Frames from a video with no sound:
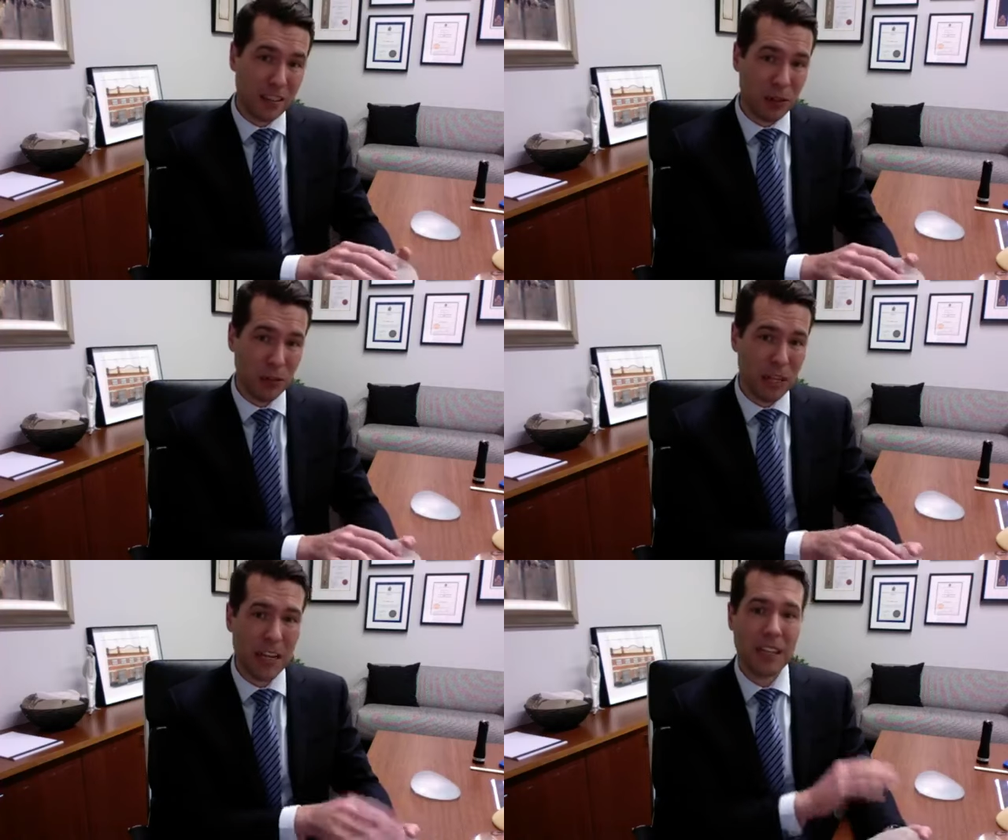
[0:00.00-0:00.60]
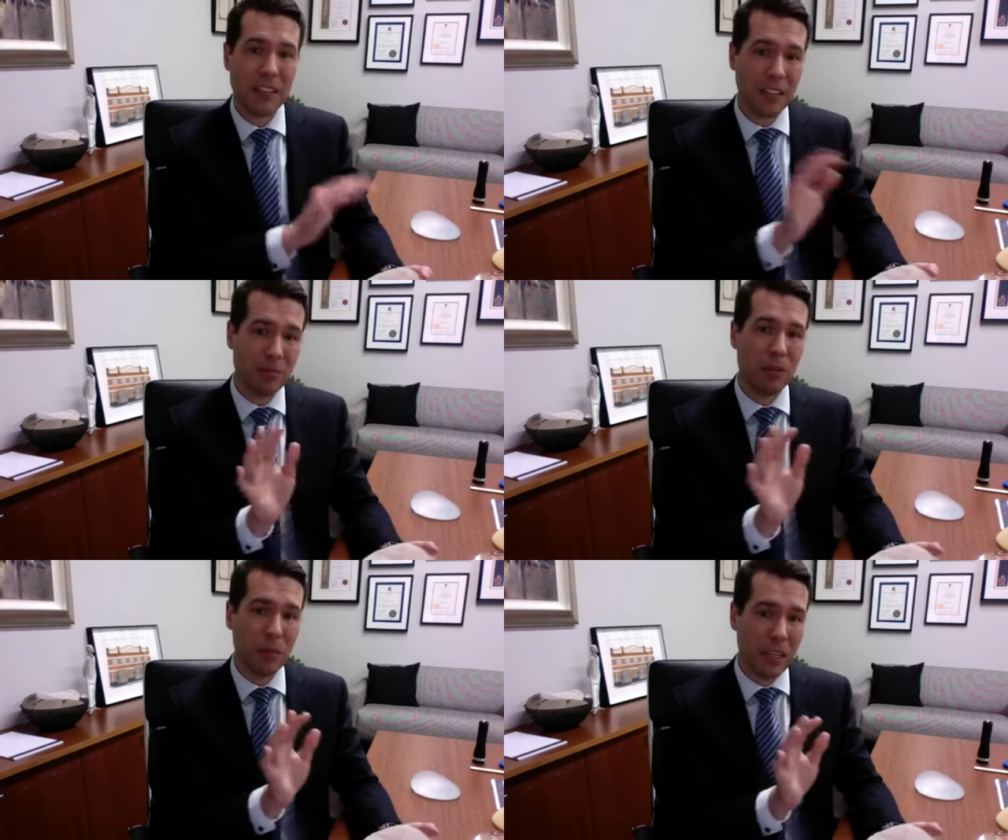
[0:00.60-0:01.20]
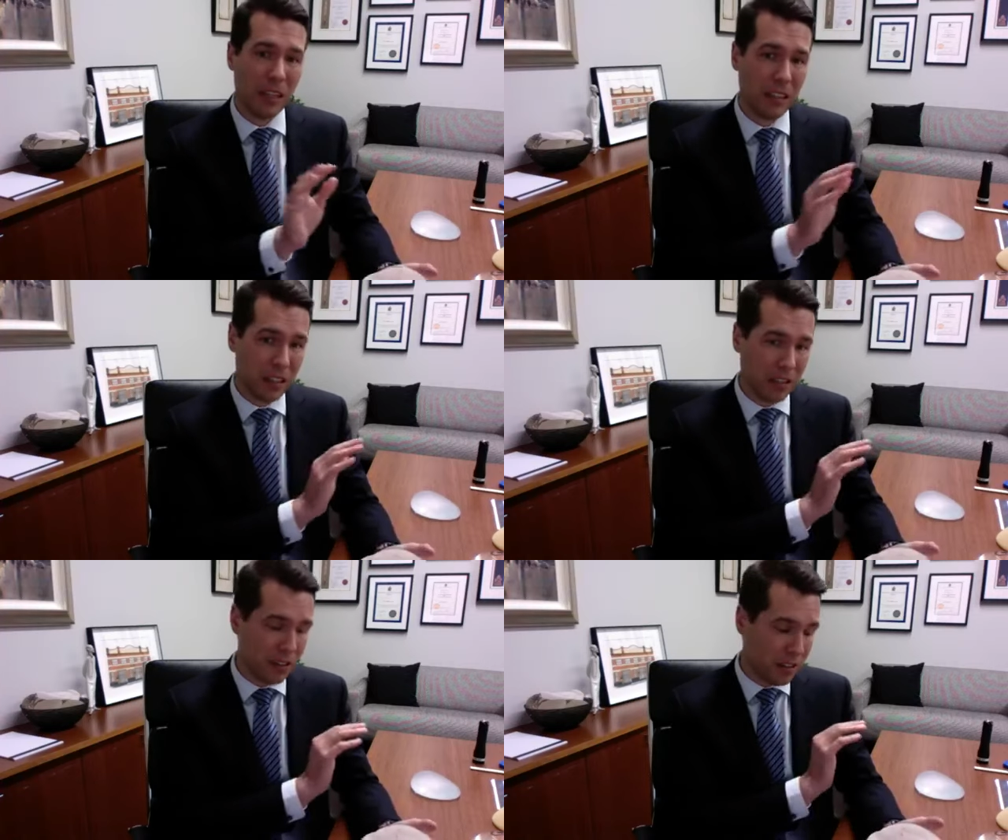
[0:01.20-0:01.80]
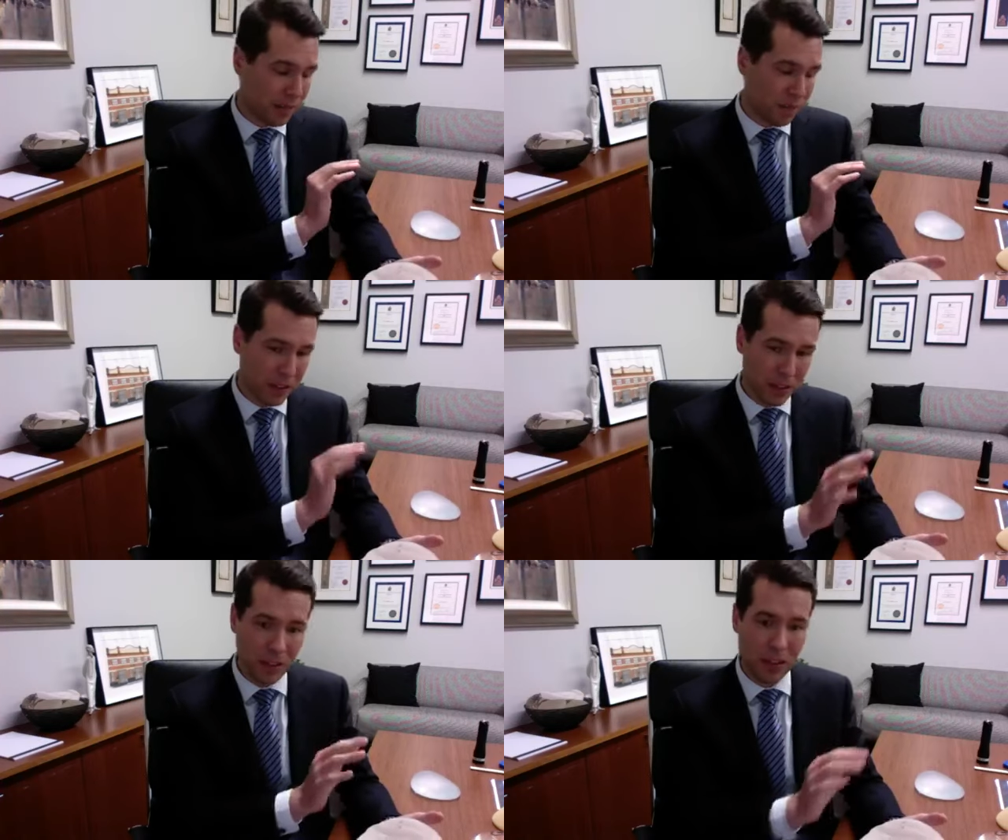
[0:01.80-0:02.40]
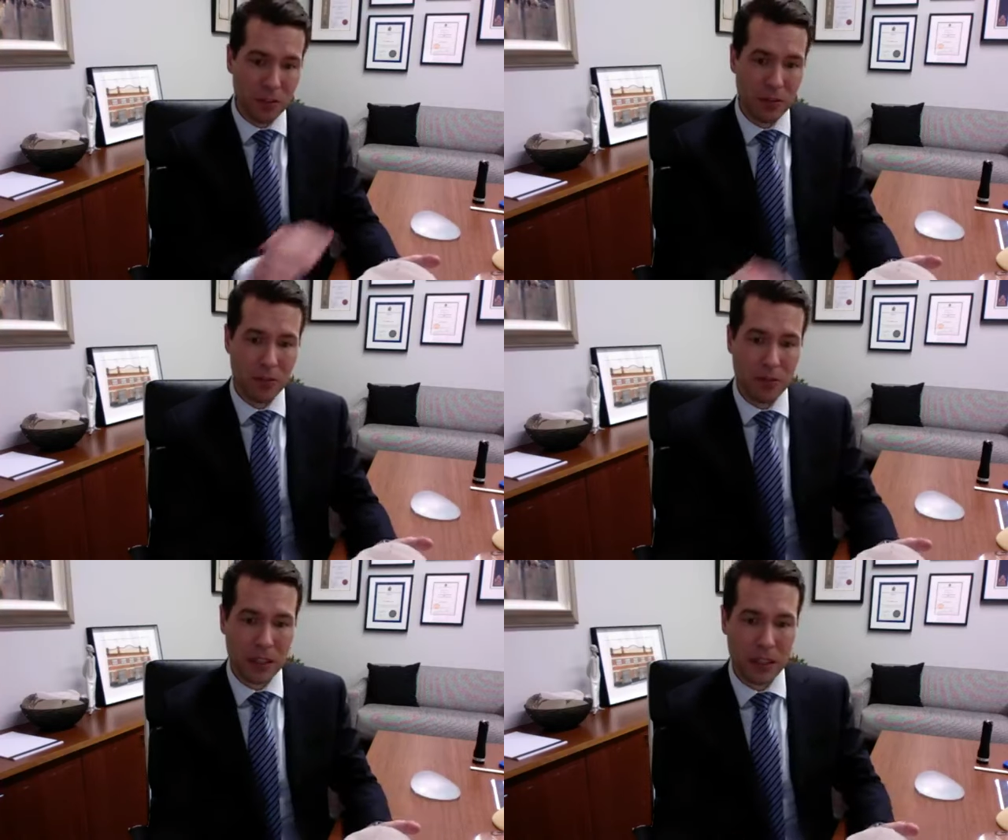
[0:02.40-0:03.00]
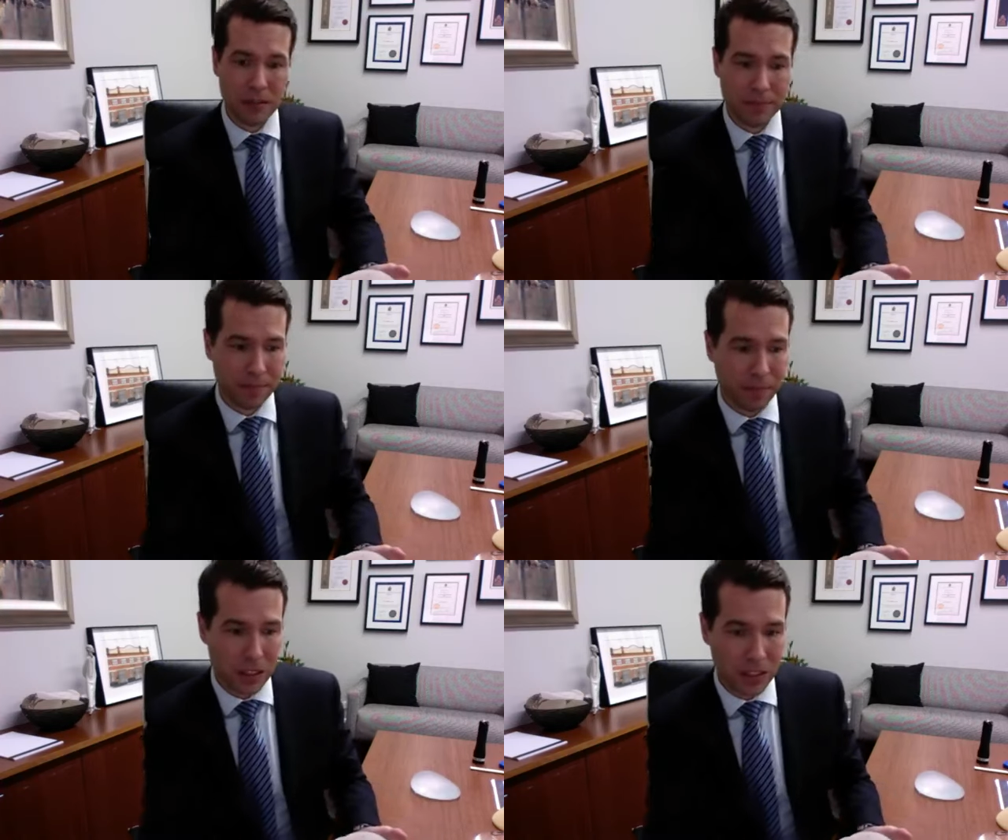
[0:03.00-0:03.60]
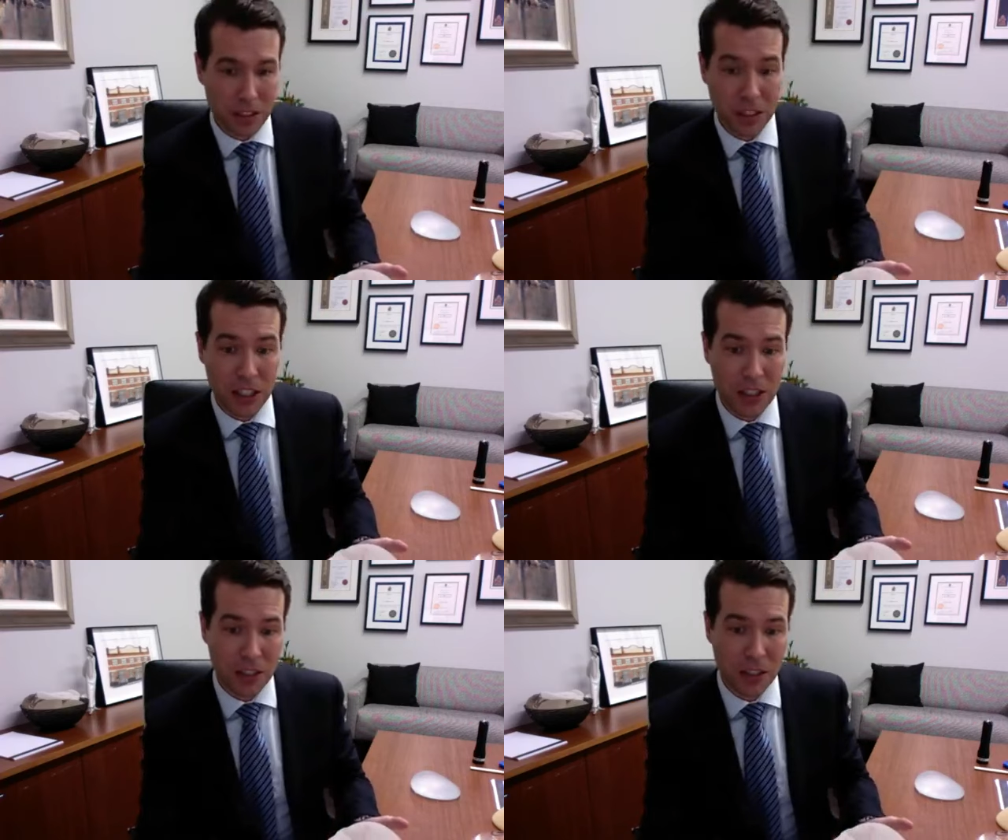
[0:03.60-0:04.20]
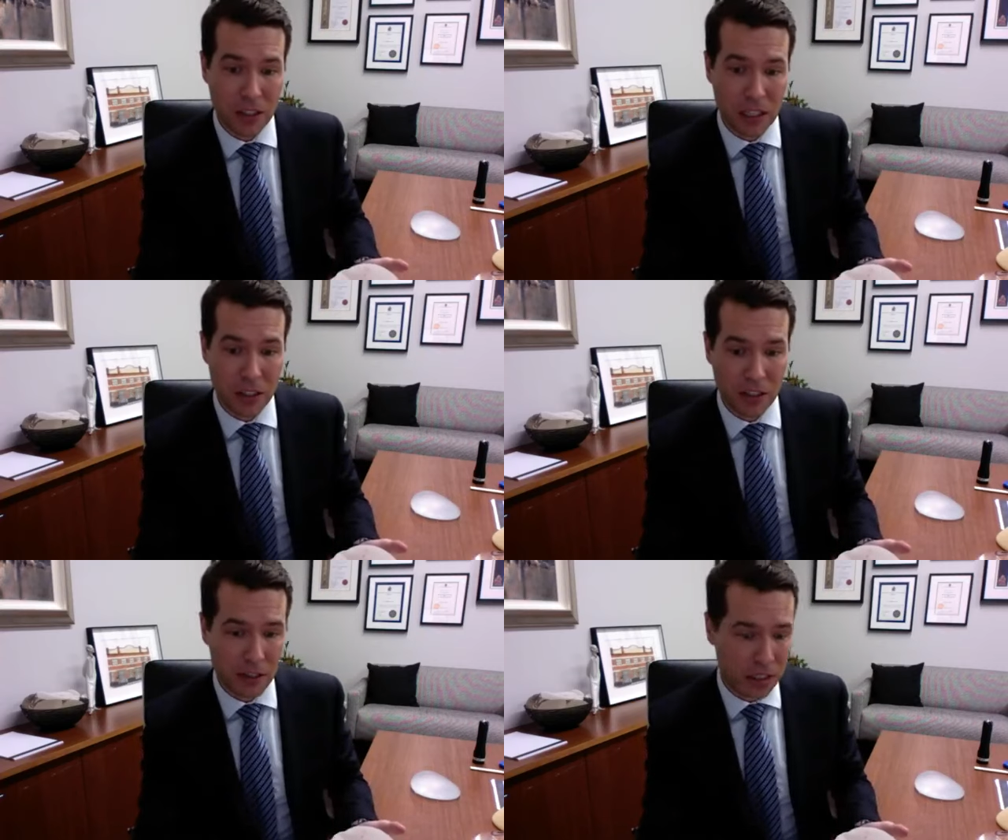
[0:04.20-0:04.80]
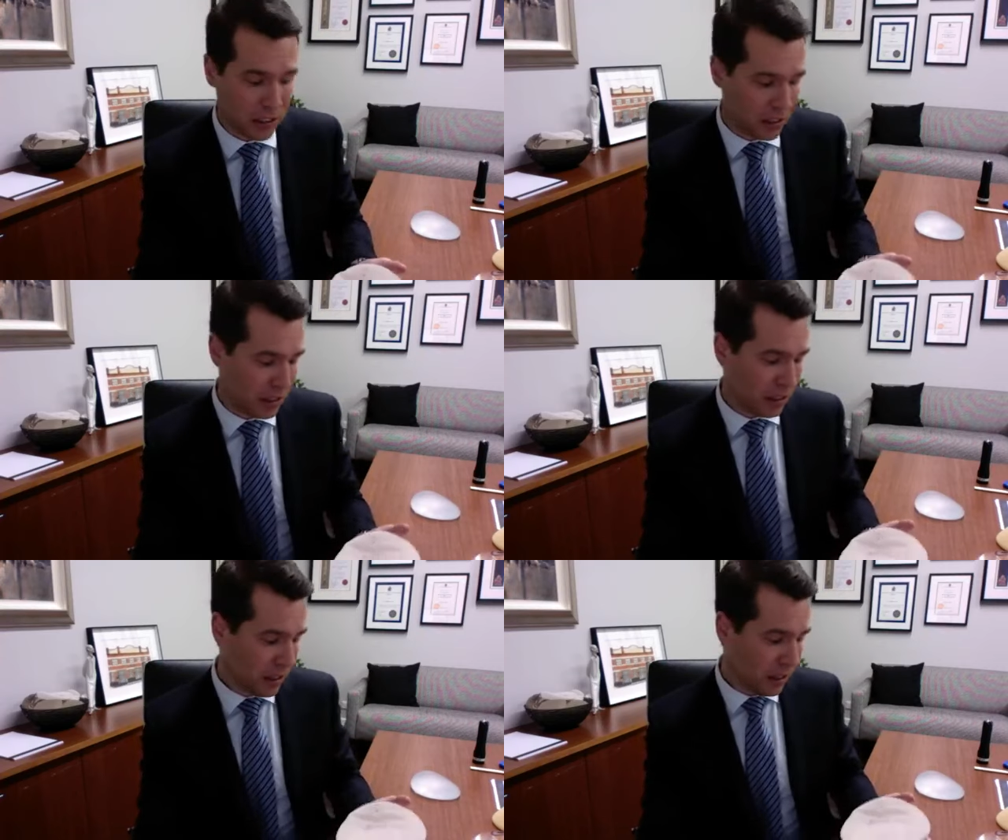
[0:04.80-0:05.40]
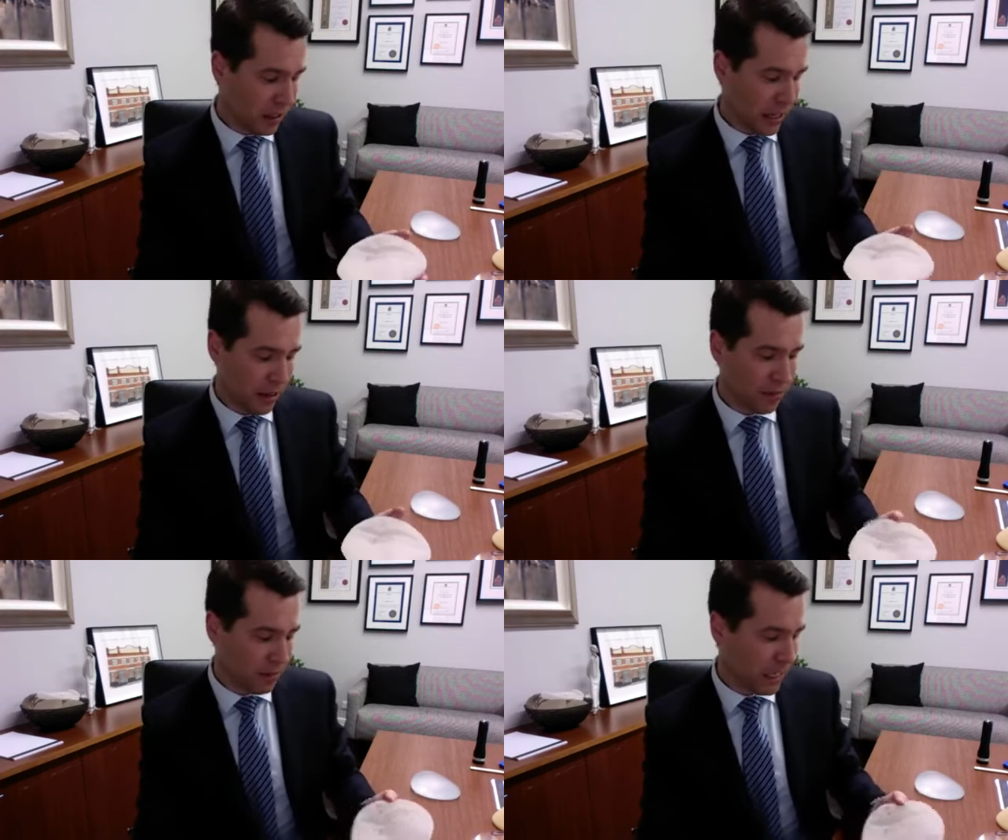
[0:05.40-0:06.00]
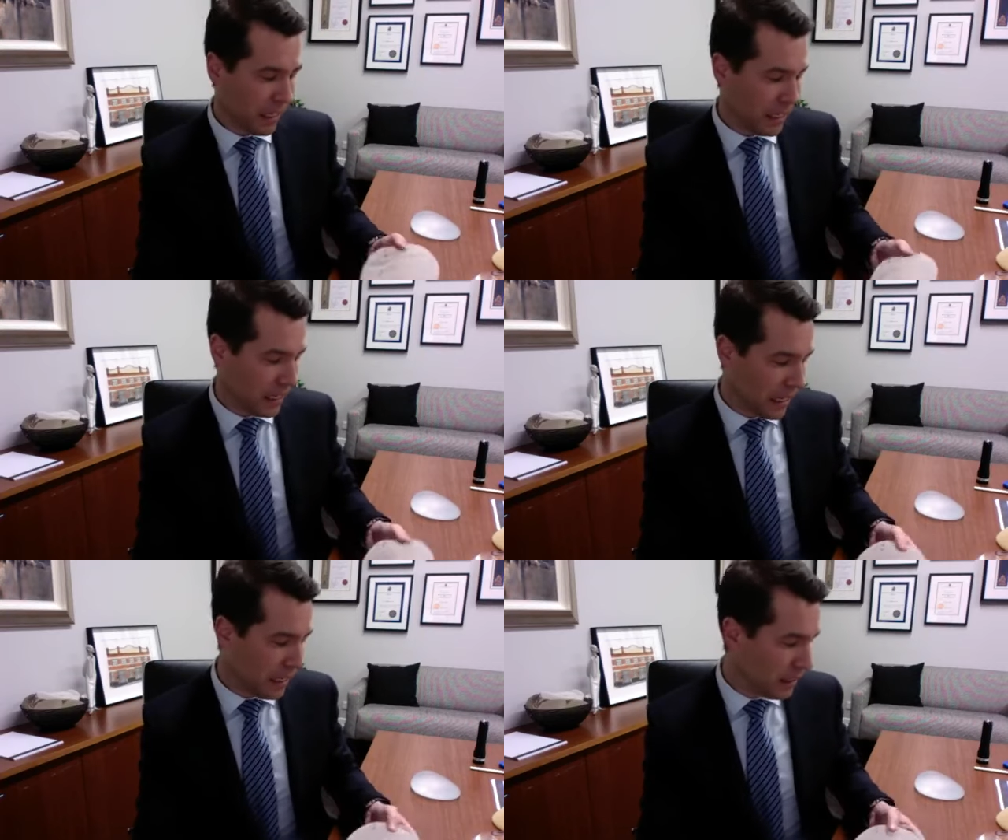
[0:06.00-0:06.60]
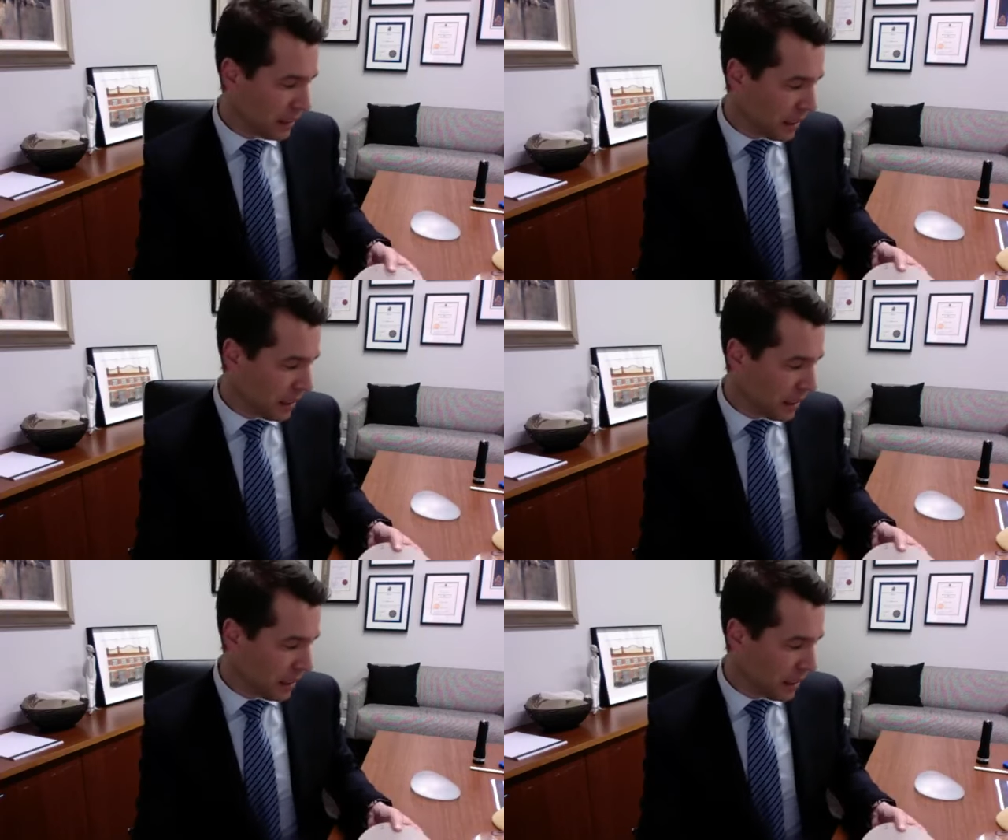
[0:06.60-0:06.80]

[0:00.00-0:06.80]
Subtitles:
If you are asymptomatic, there is no suggestion that you should actually have them taken out,